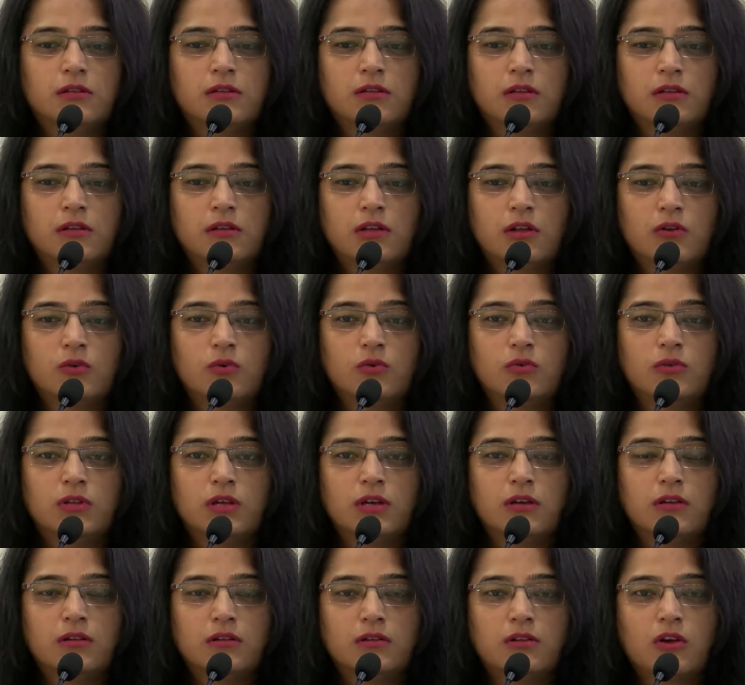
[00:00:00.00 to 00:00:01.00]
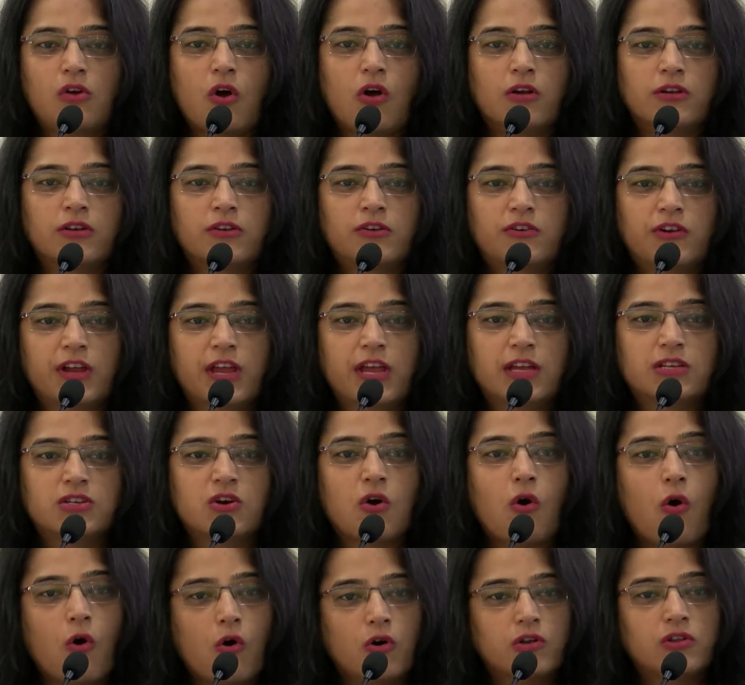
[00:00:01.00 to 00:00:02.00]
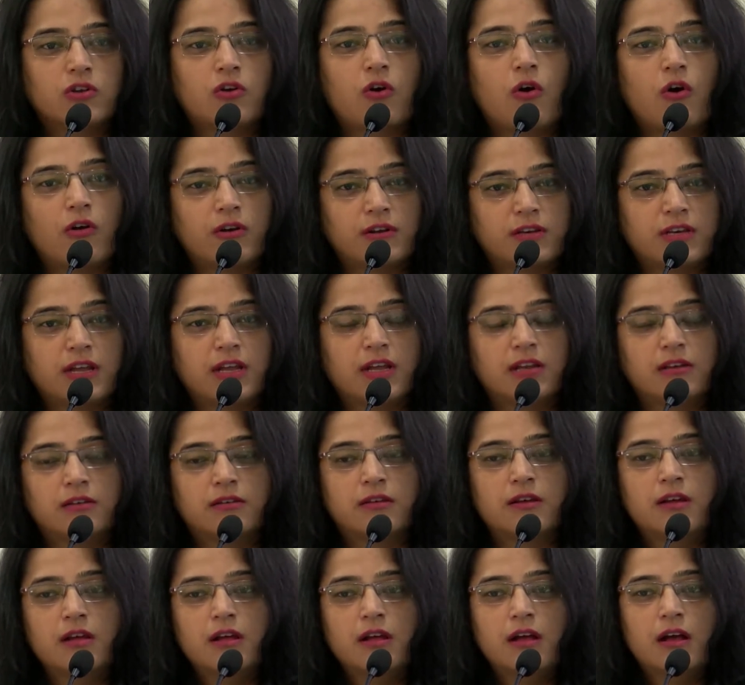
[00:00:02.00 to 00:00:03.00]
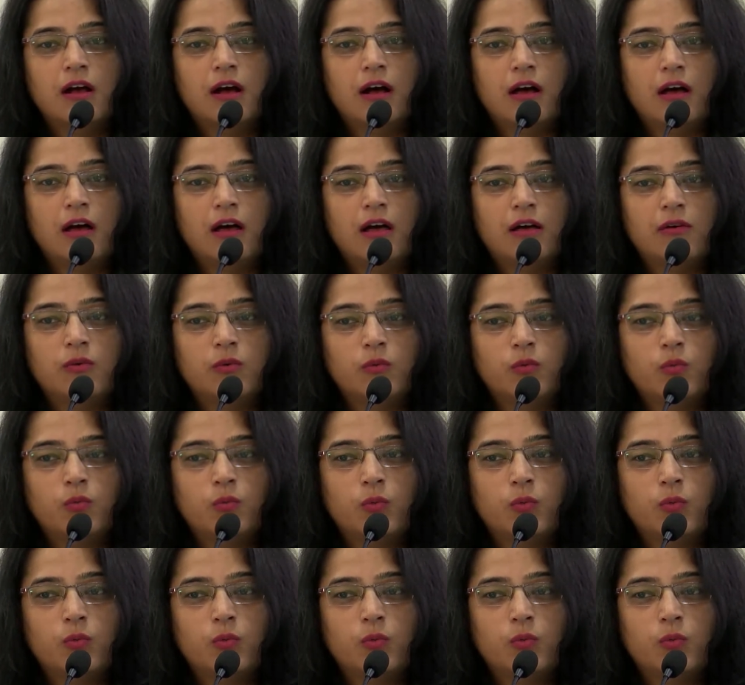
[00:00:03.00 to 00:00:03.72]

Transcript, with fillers: you know the the content creator or the content uh,